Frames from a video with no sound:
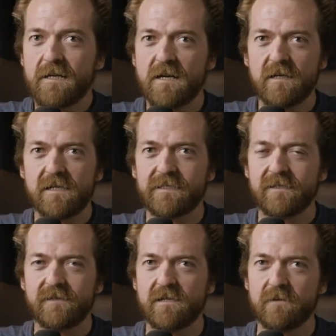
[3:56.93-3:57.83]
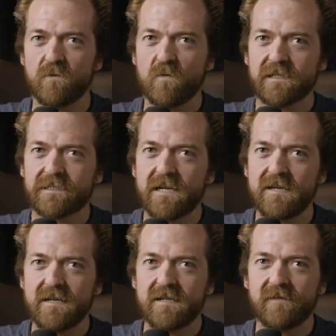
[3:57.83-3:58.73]
No, that's the thing I've always
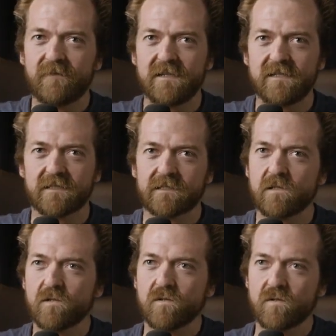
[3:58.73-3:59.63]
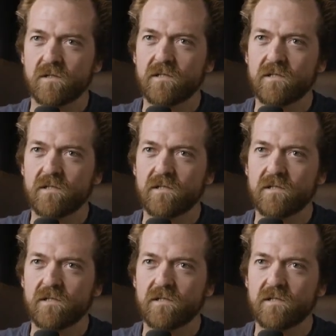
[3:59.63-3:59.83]
done. And I think to,